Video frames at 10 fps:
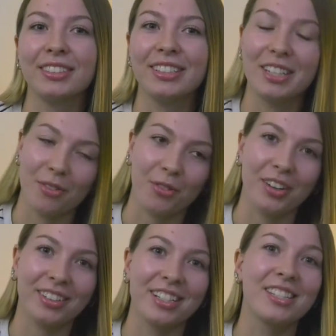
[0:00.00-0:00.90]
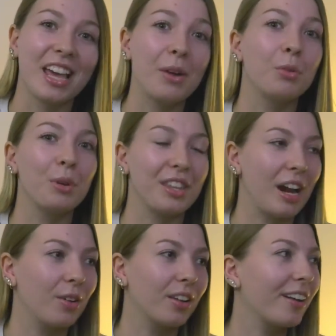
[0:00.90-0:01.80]
different because they will be the
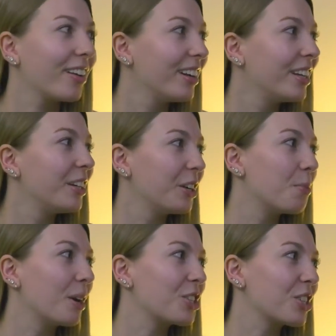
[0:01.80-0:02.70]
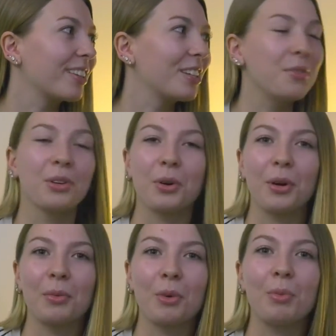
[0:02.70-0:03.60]
outlier. Much like the
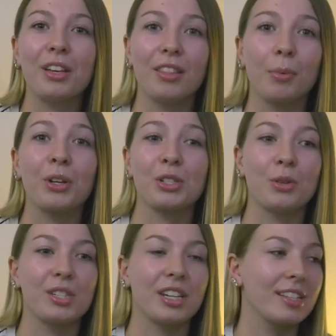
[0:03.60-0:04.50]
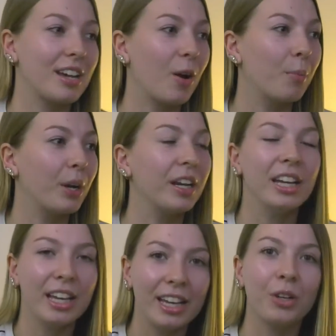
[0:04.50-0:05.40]
unicorn will be the person who stands out, but
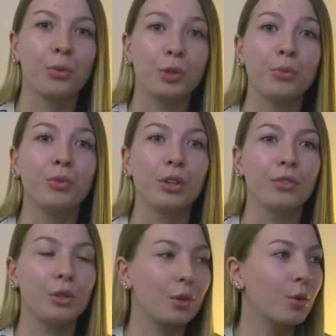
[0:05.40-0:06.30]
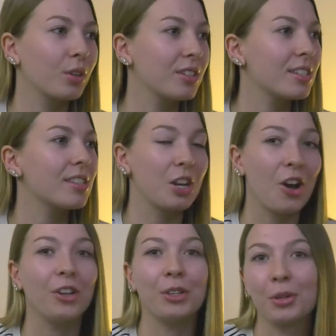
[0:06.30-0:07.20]
in a room full of unicorns, the
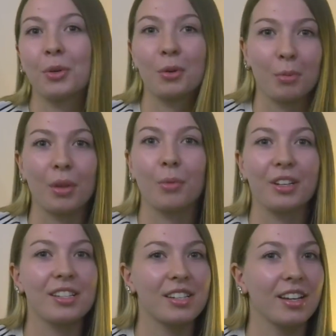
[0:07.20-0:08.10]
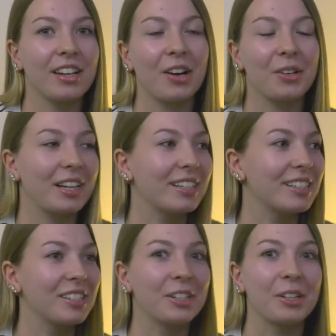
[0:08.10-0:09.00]
non-unicorn will be the one to stand out
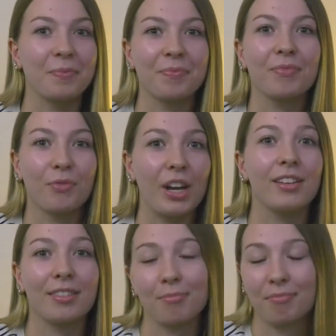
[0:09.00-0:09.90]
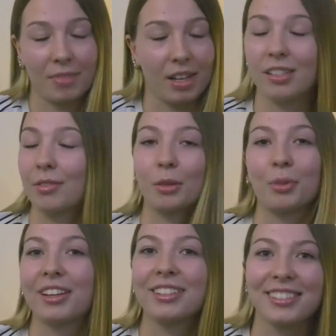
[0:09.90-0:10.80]
and, find a different
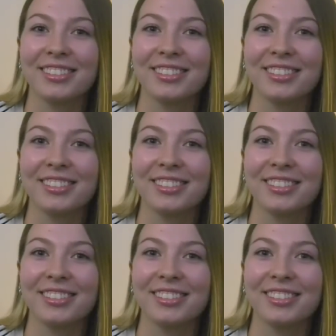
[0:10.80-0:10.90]
place.